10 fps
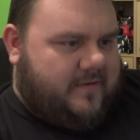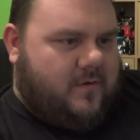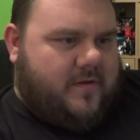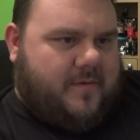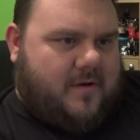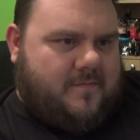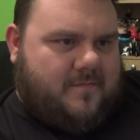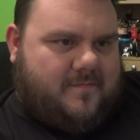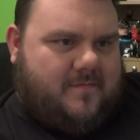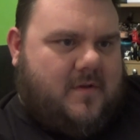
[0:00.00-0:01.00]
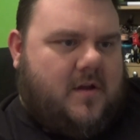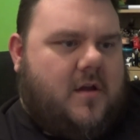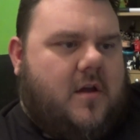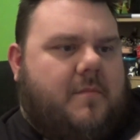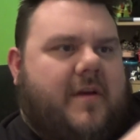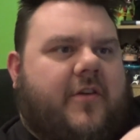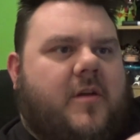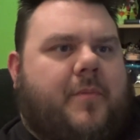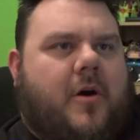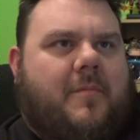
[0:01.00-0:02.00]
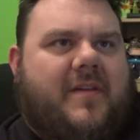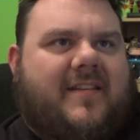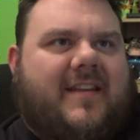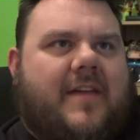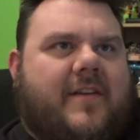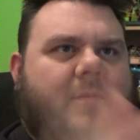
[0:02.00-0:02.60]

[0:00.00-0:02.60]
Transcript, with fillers: two at the bottom. Make sure you pop these together